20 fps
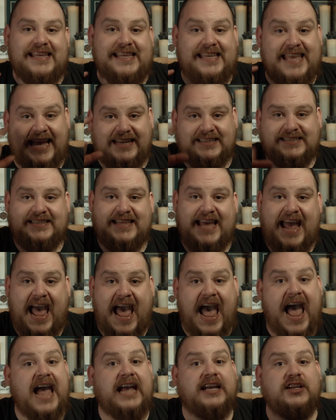get to the
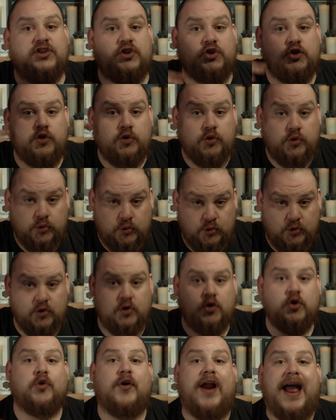hag to
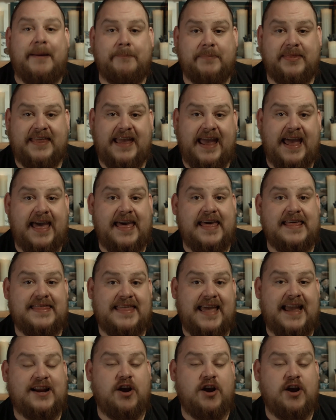grab their